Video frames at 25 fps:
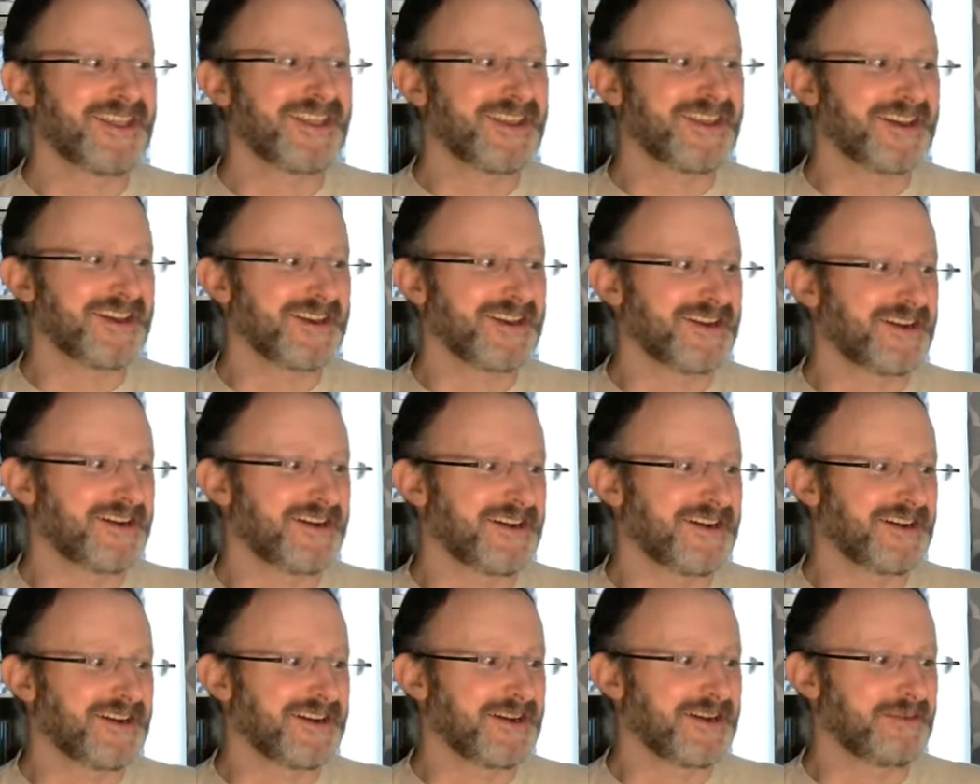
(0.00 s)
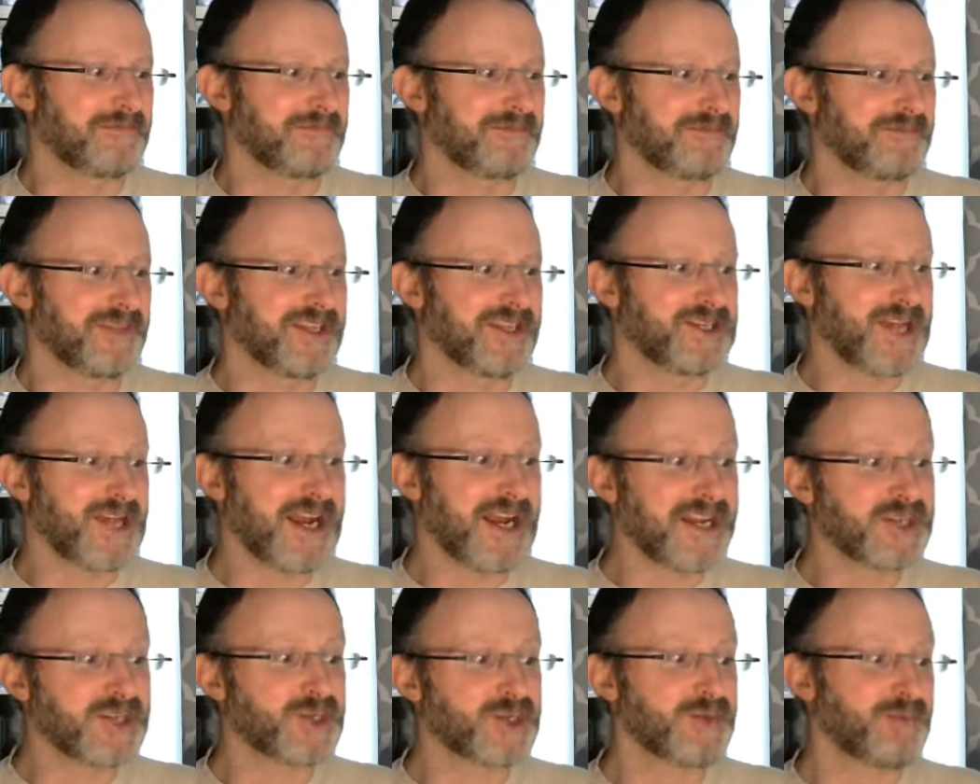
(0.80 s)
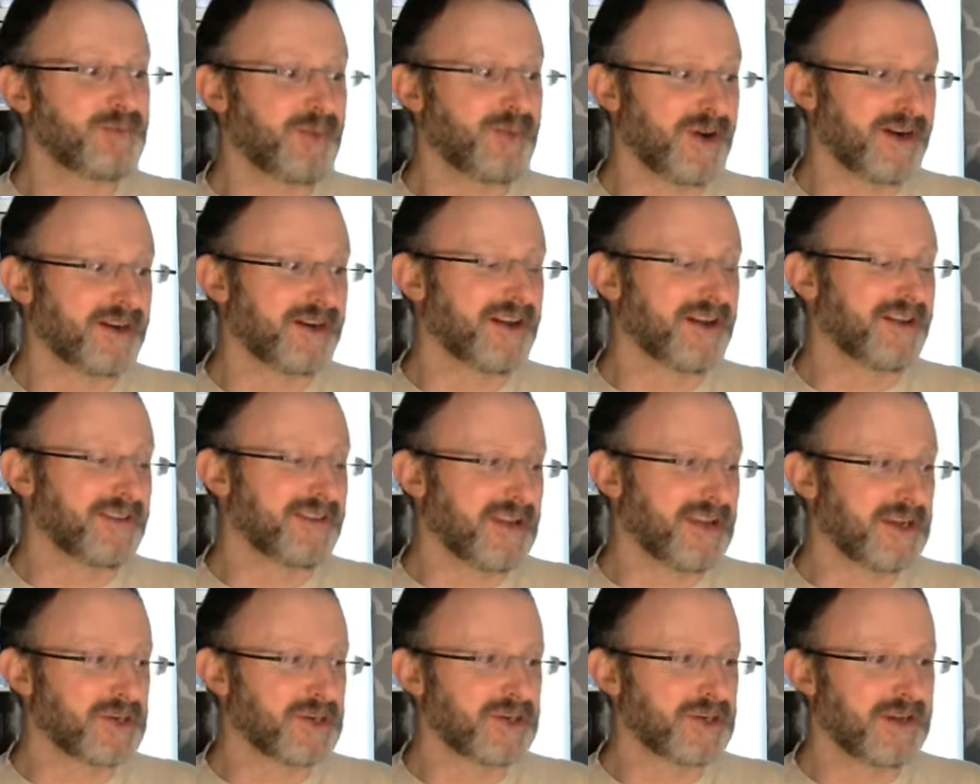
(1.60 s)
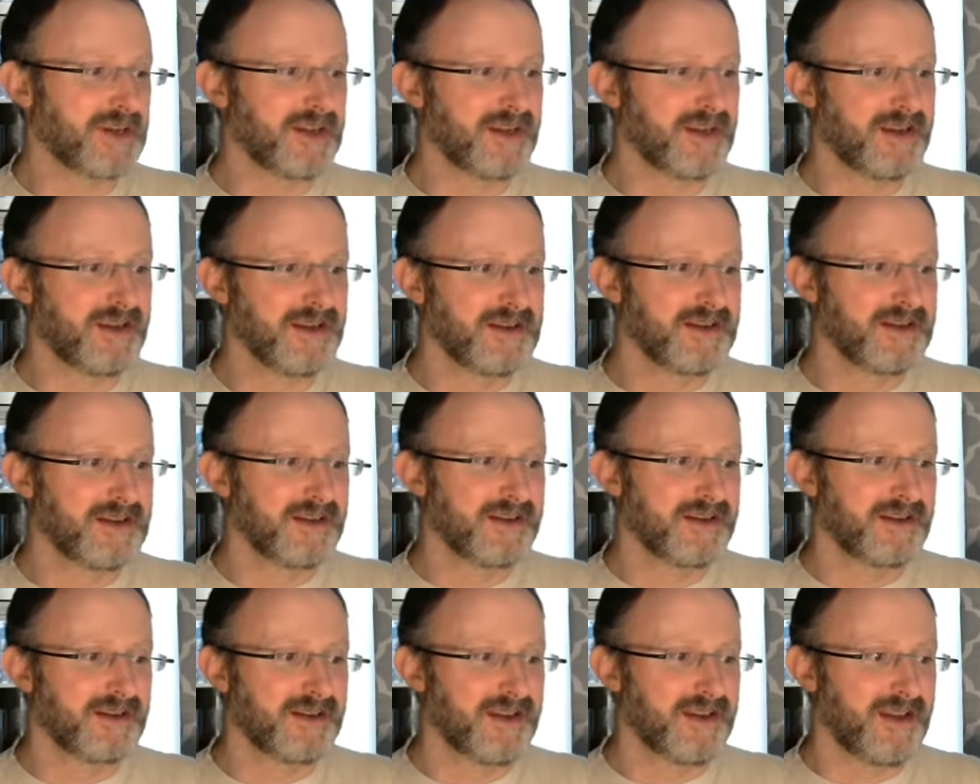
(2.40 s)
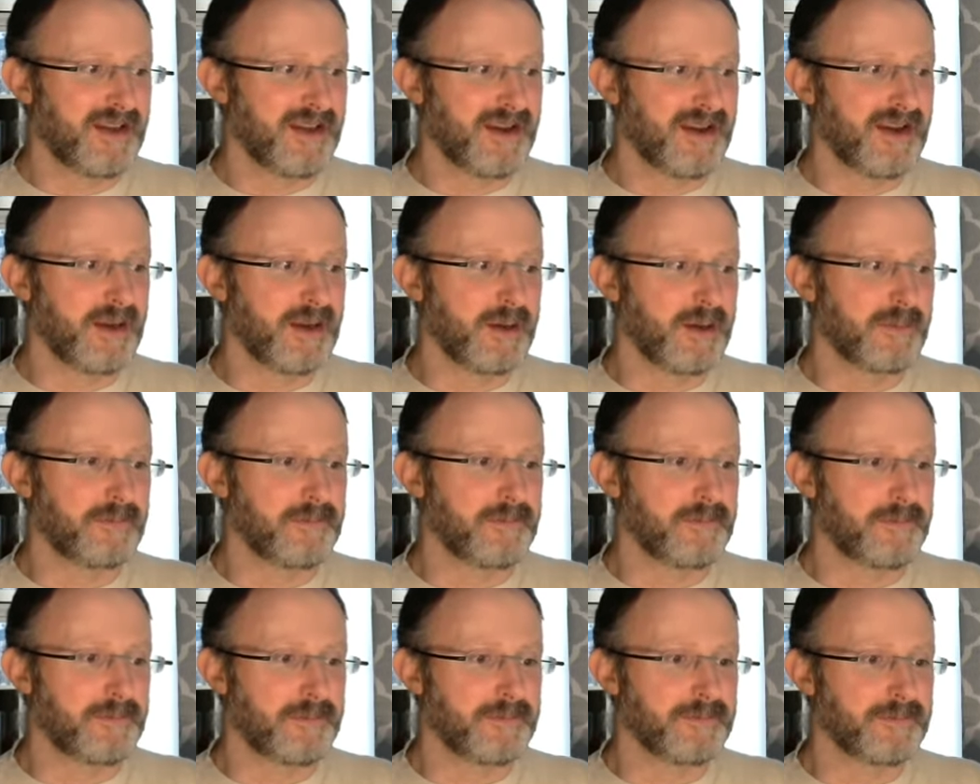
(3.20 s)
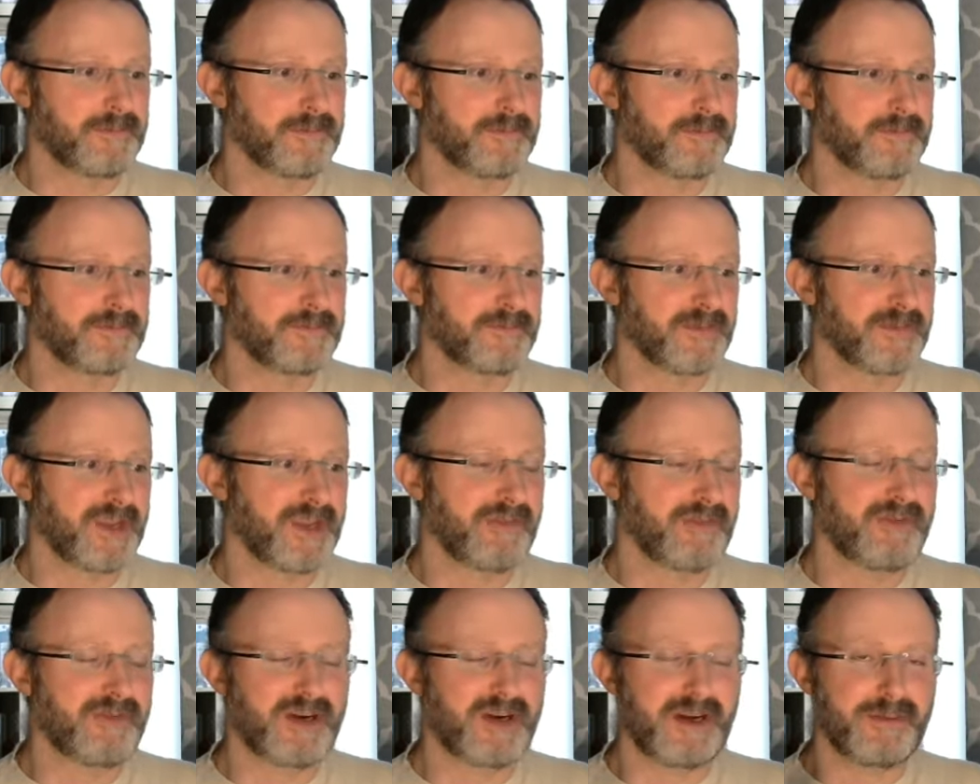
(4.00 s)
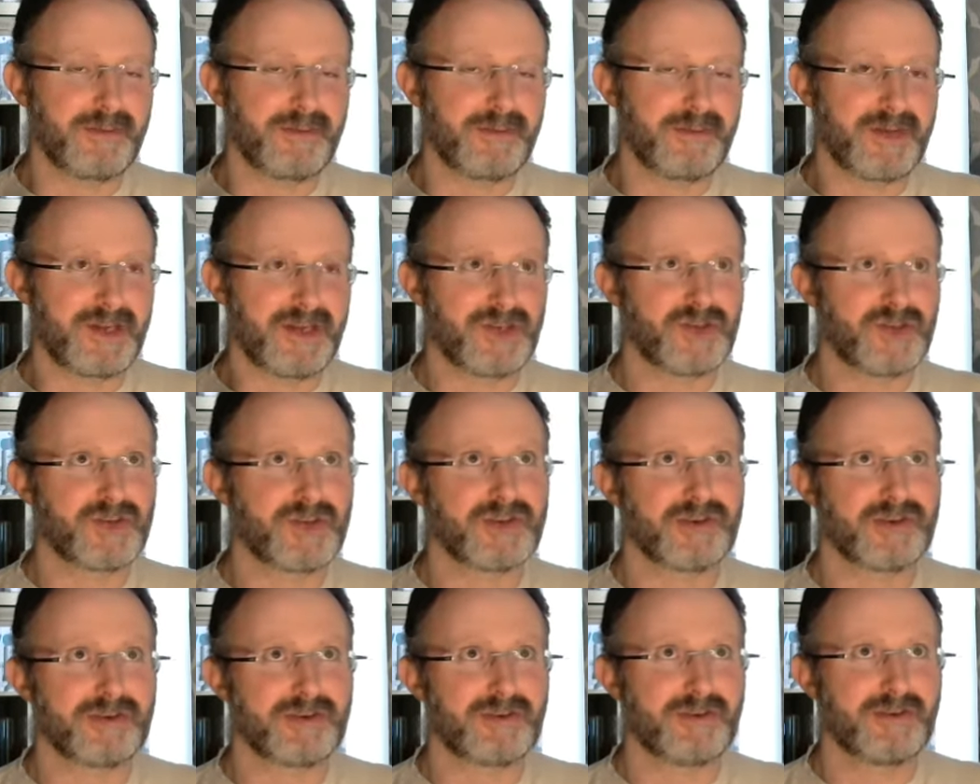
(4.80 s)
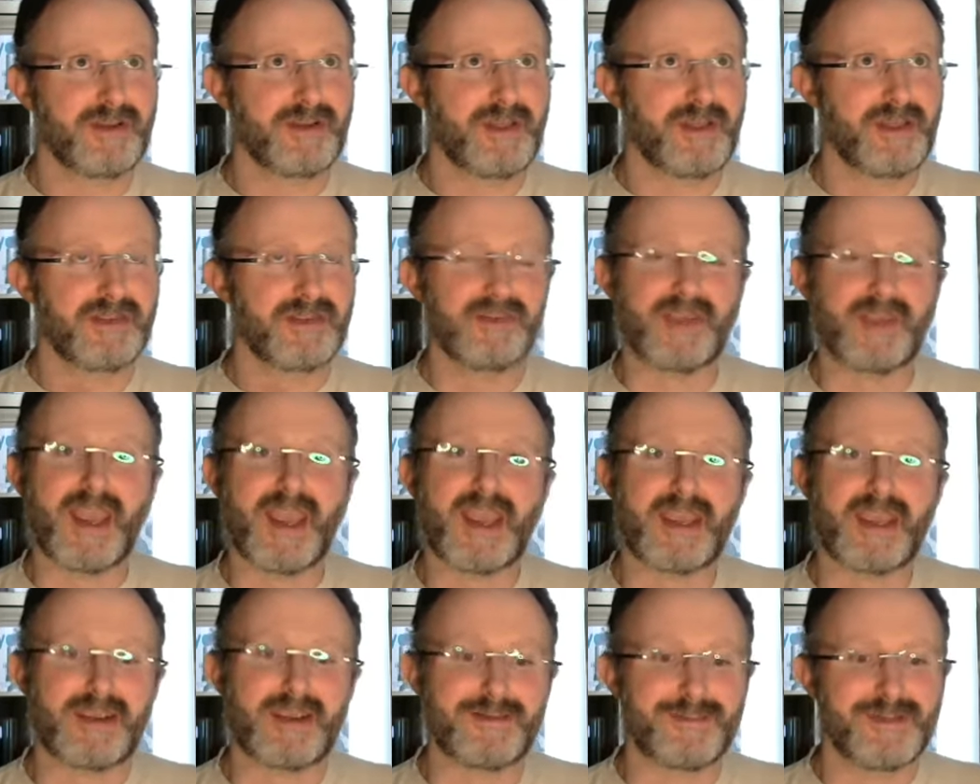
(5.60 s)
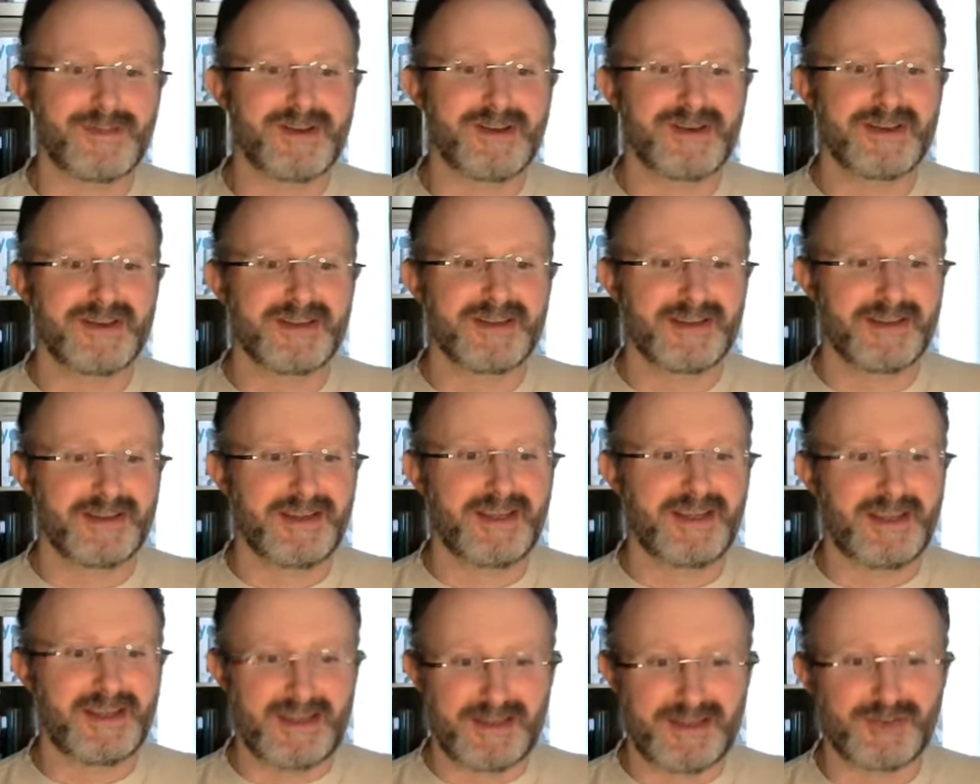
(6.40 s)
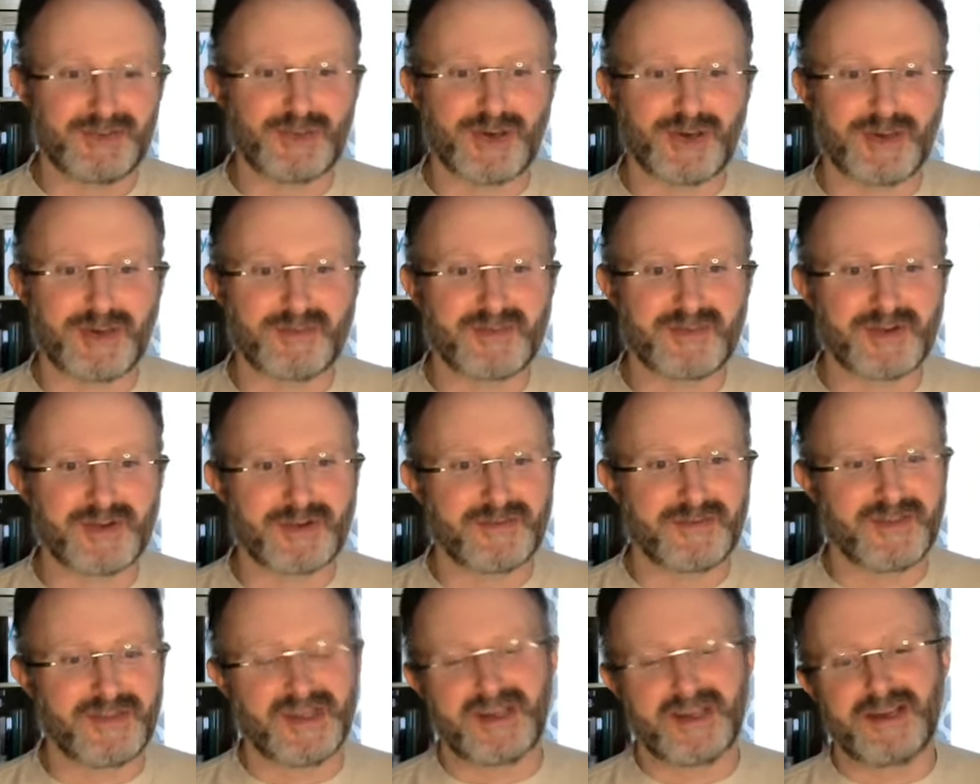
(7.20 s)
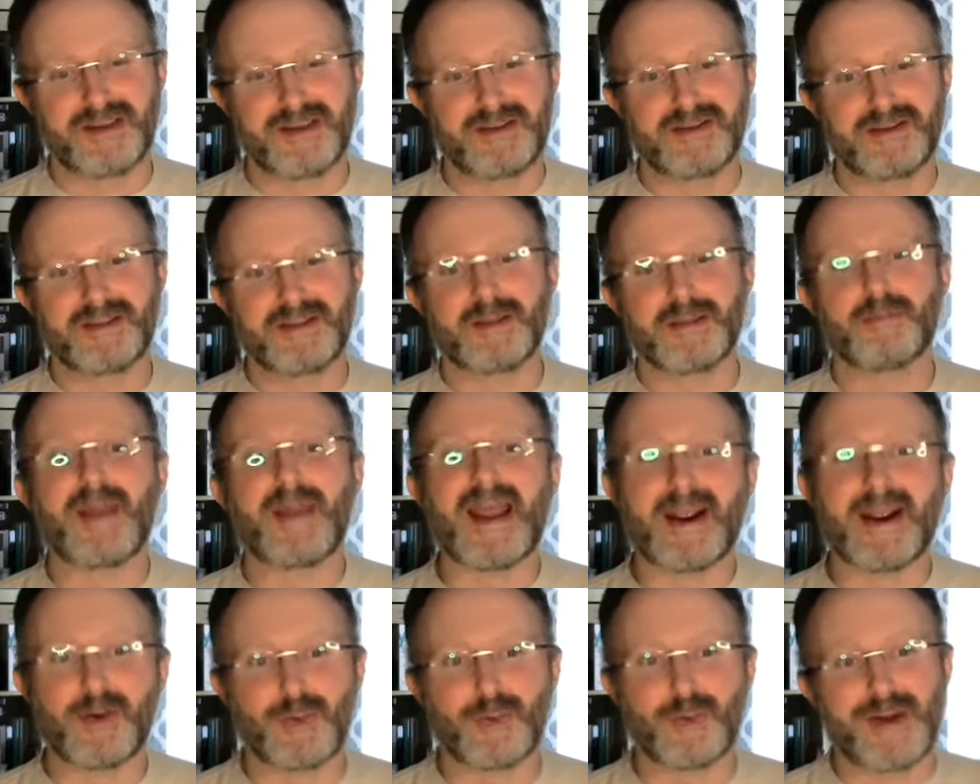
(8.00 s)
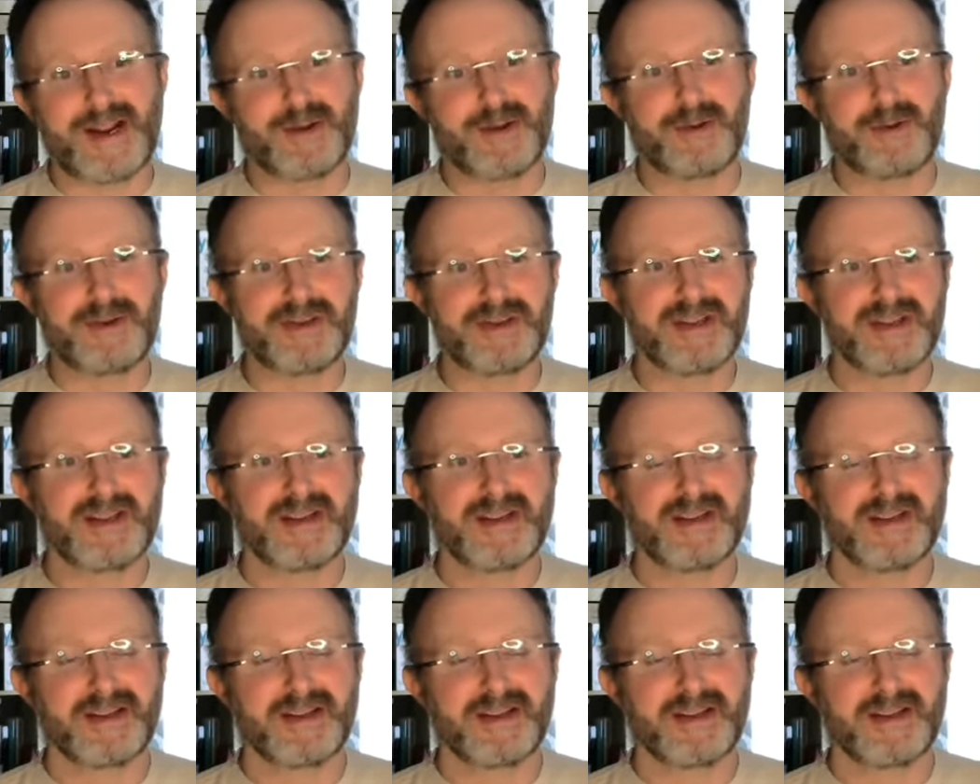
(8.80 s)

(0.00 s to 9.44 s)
the, uh, the challenging part is actually um, very much the same in terms of the, the background.